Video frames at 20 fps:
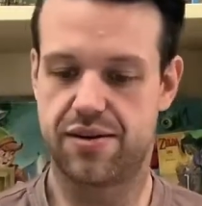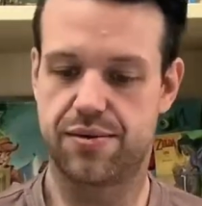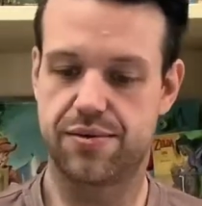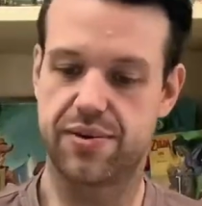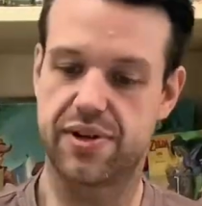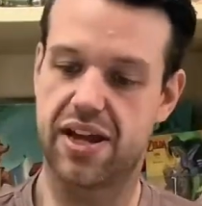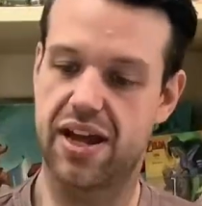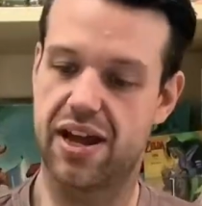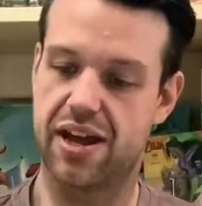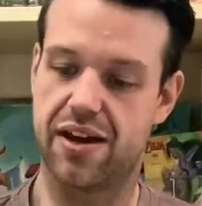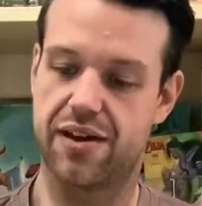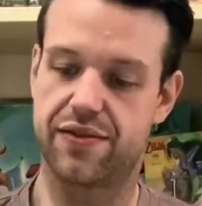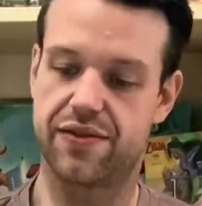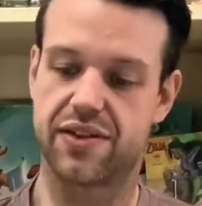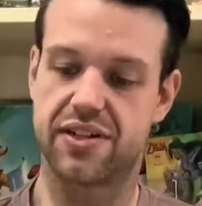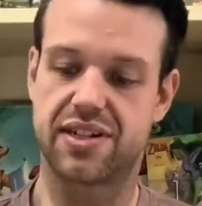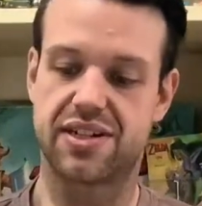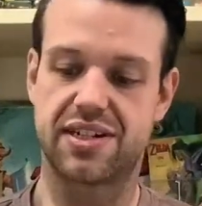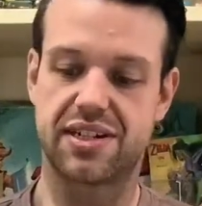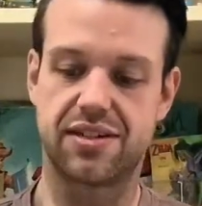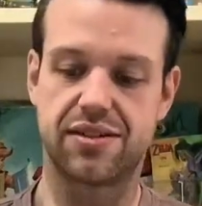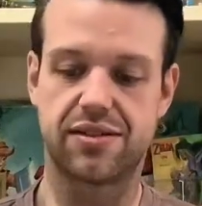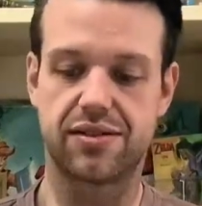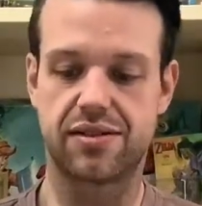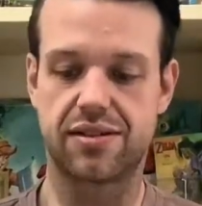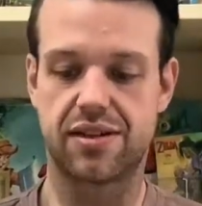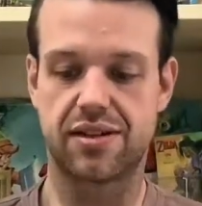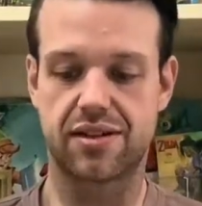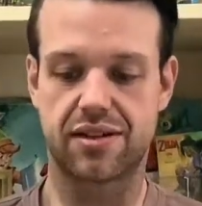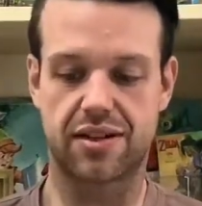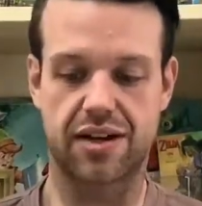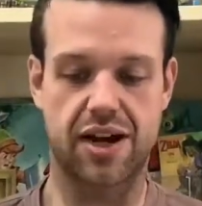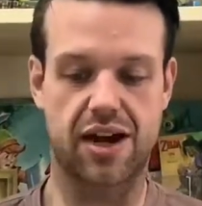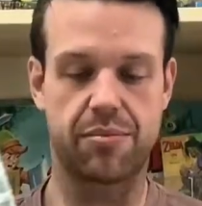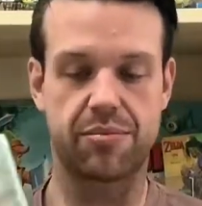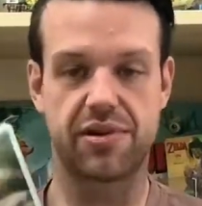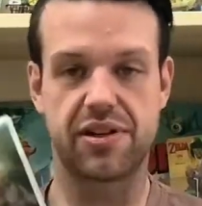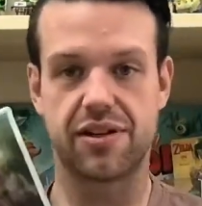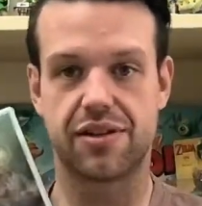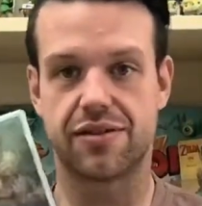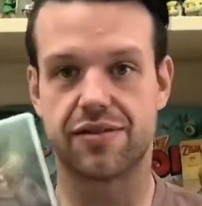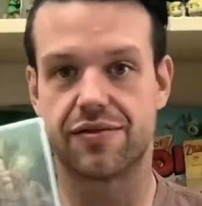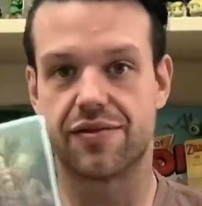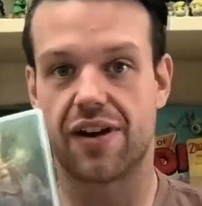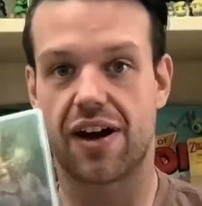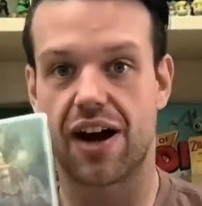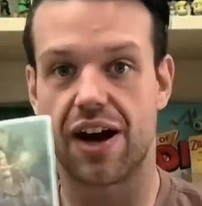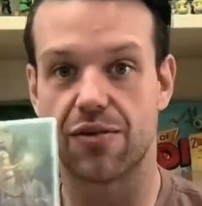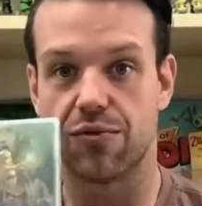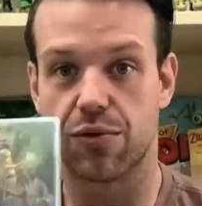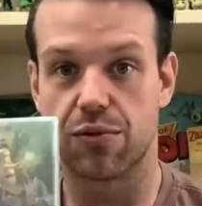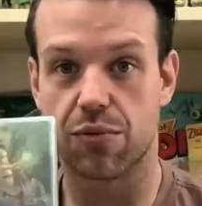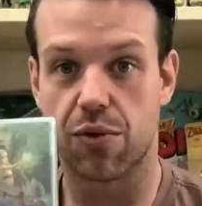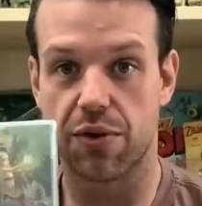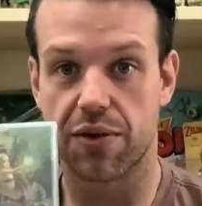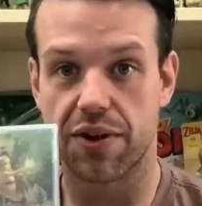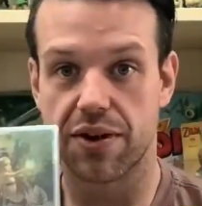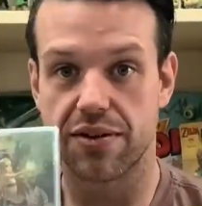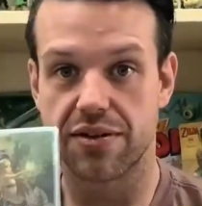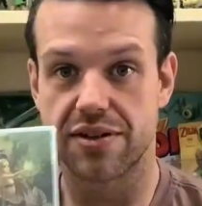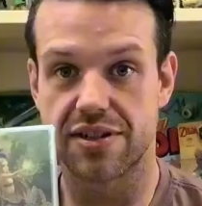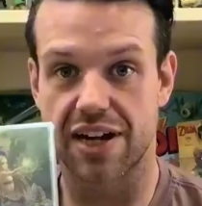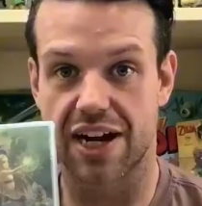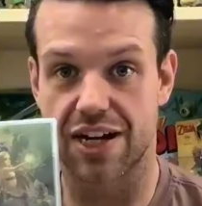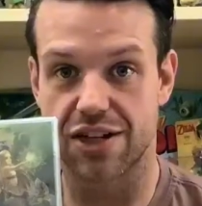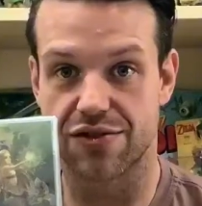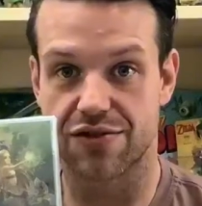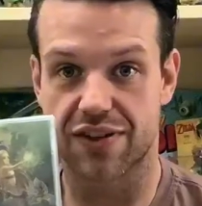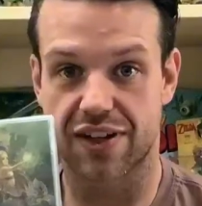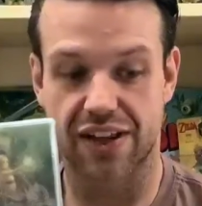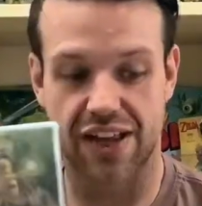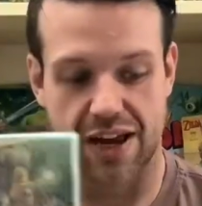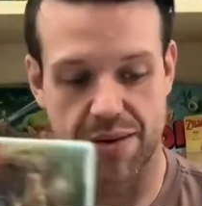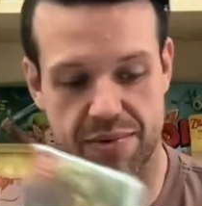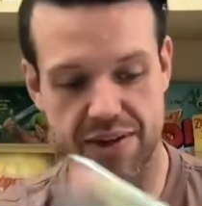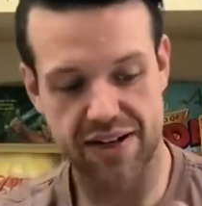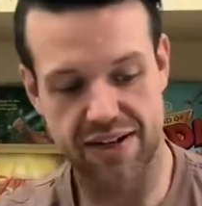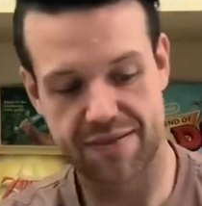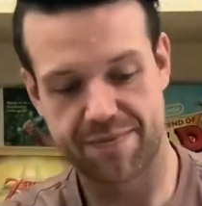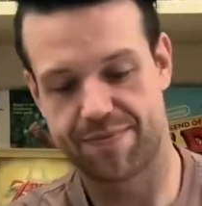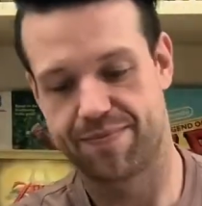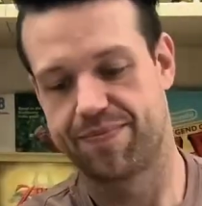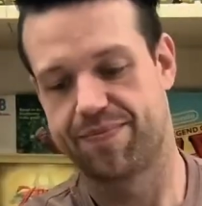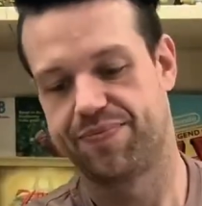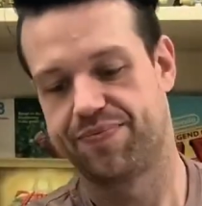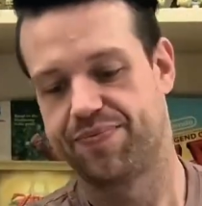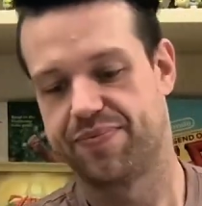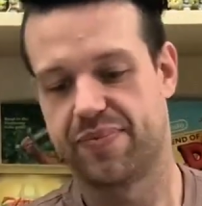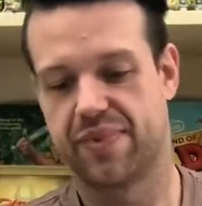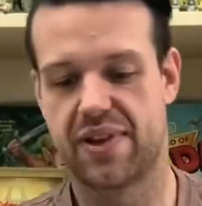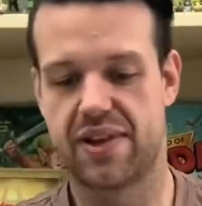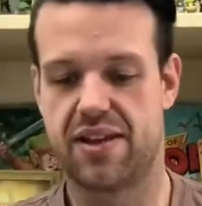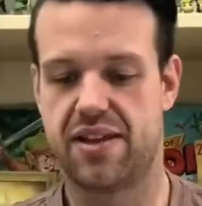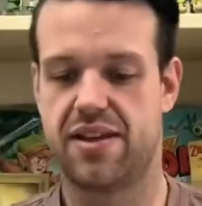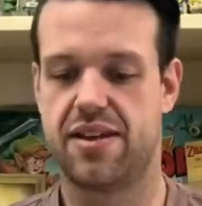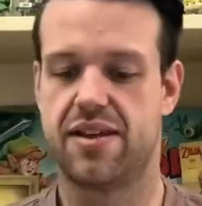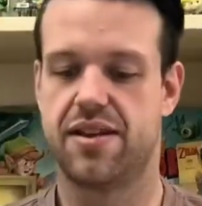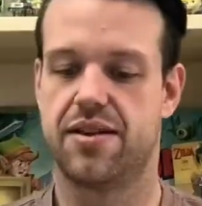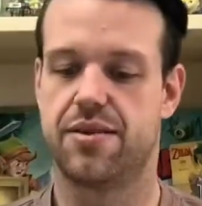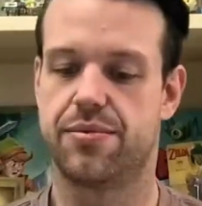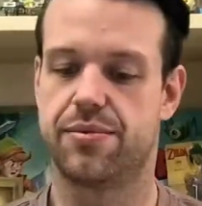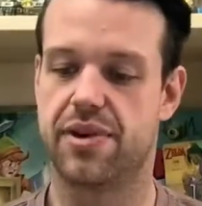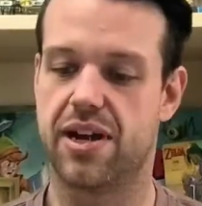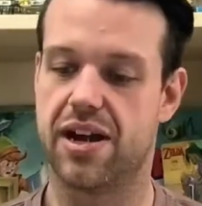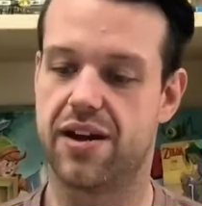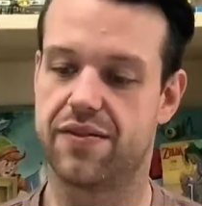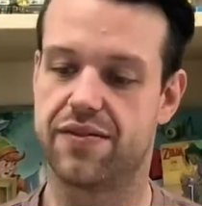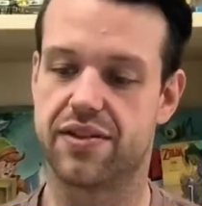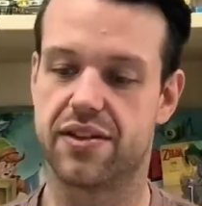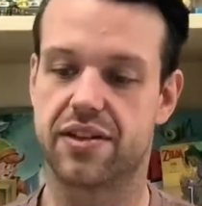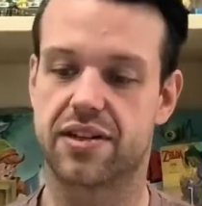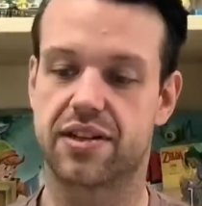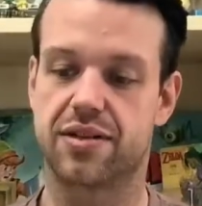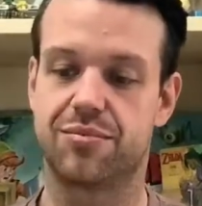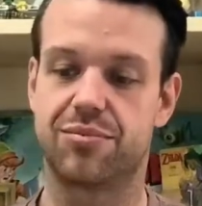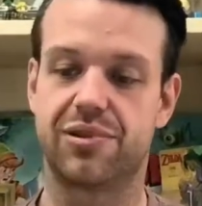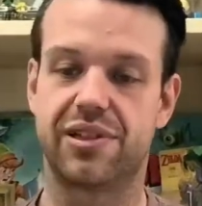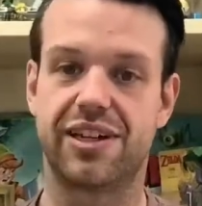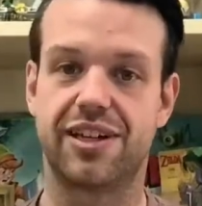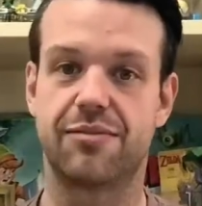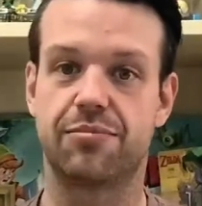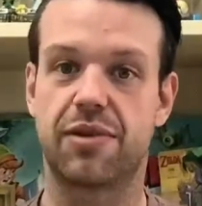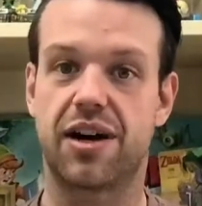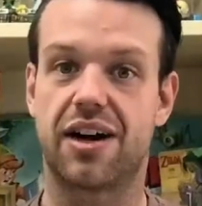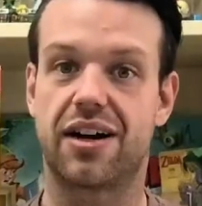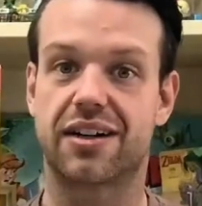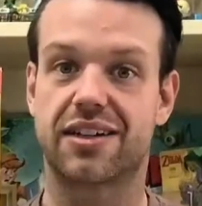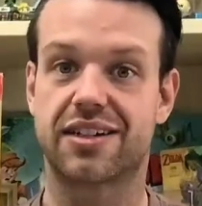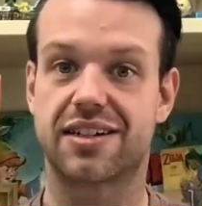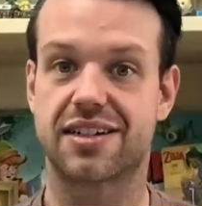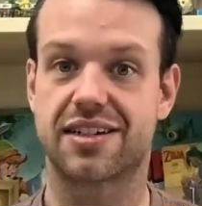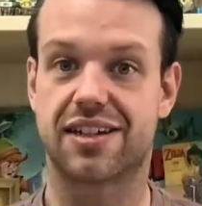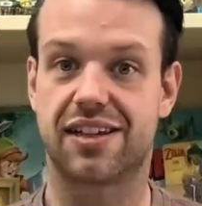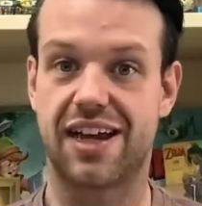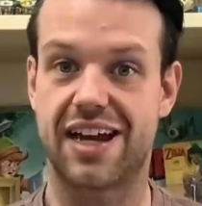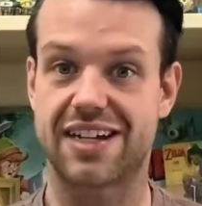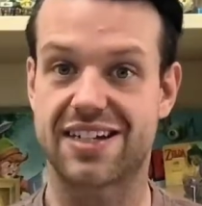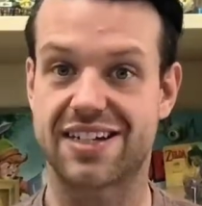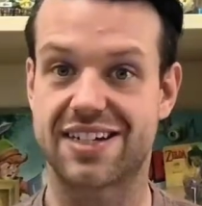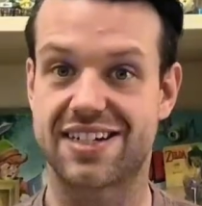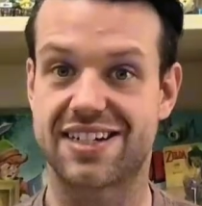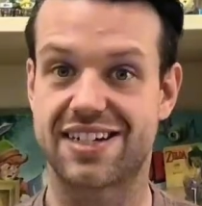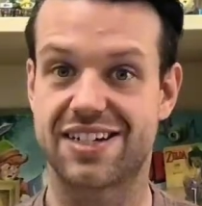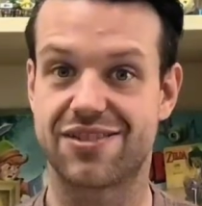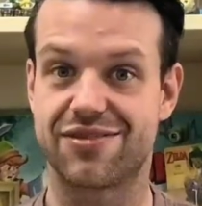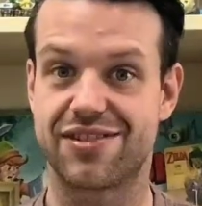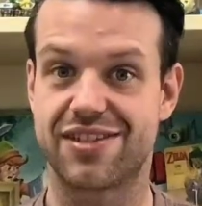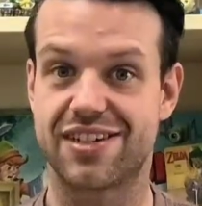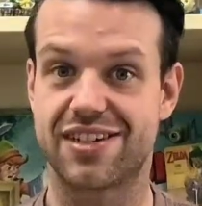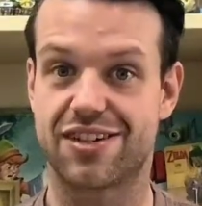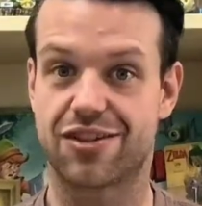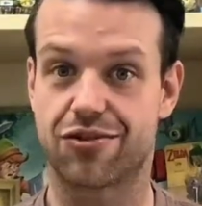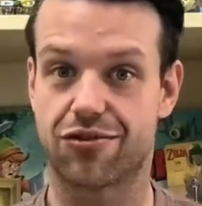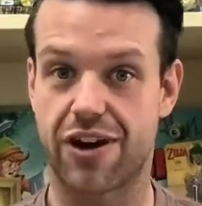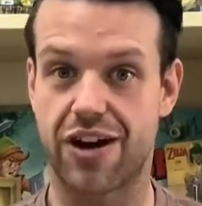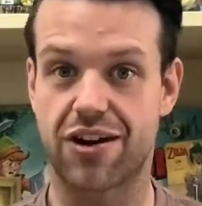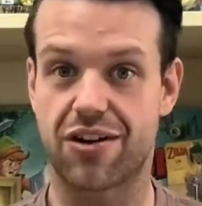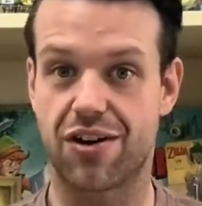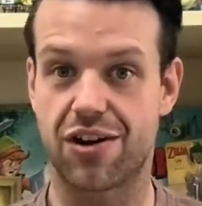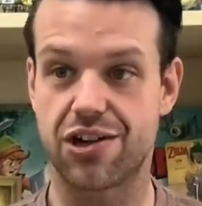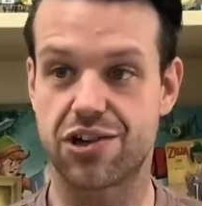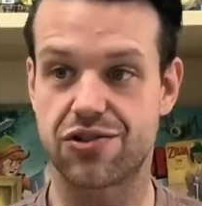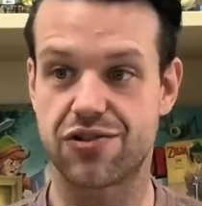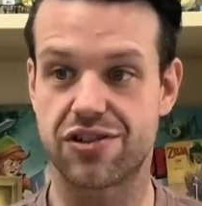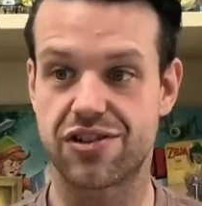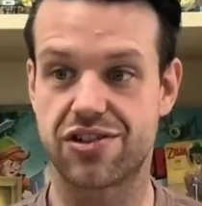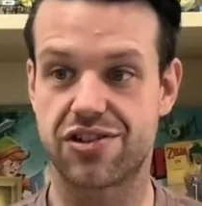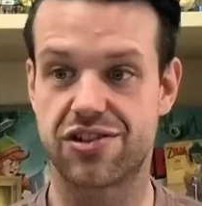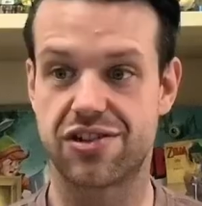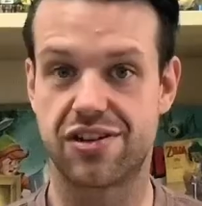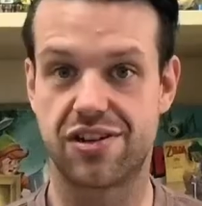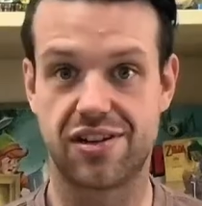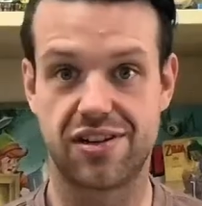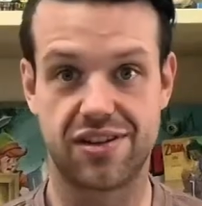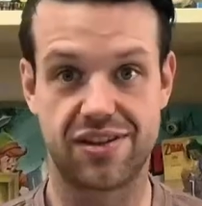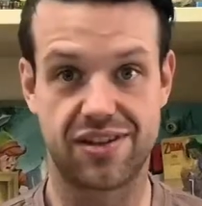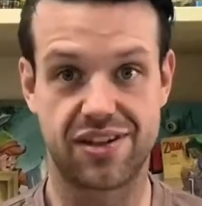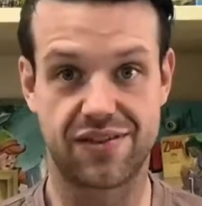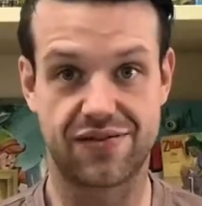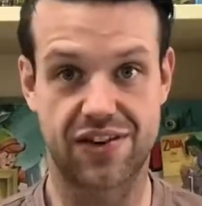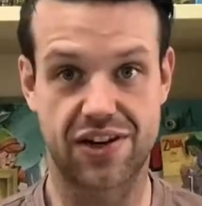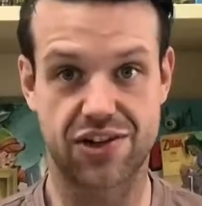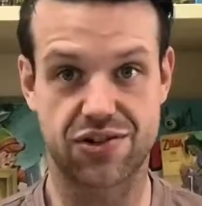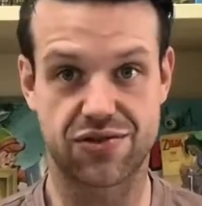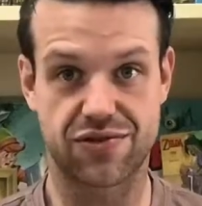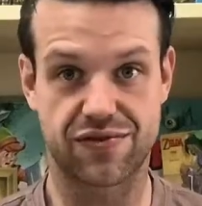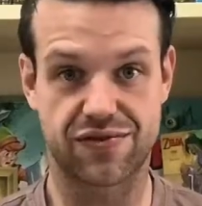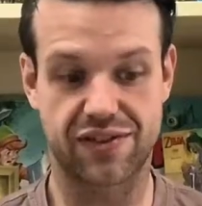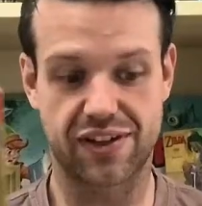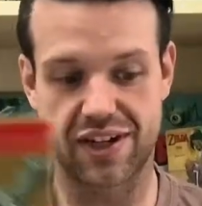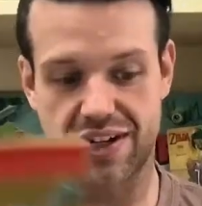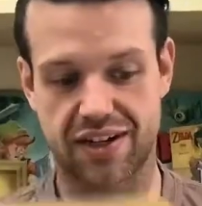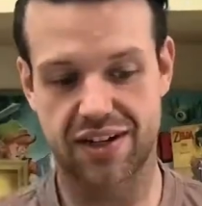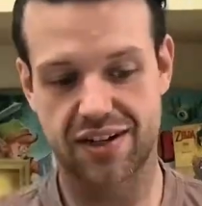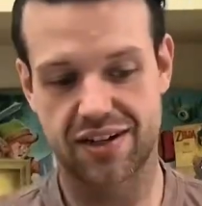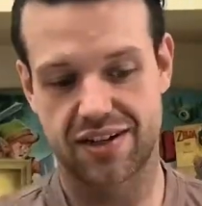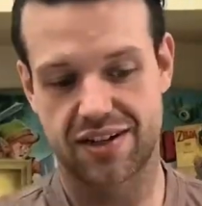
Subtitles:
We have a sealed copy of Hyrule Warriors Age of Calamity. We have the complete in box classic series gray cartridge, The Adventure of Link.